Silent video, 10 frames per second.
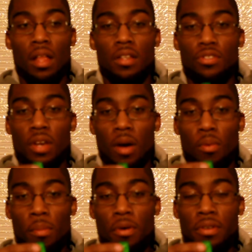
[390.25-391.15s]
Let's try it
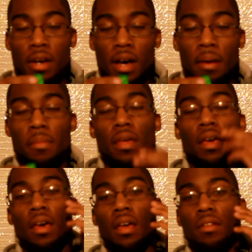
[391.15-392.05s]
one more time
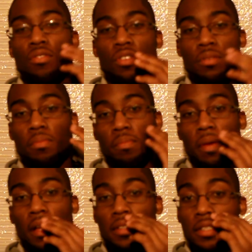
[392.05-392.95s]
and just
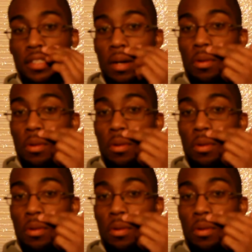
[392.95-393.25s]
pay attention.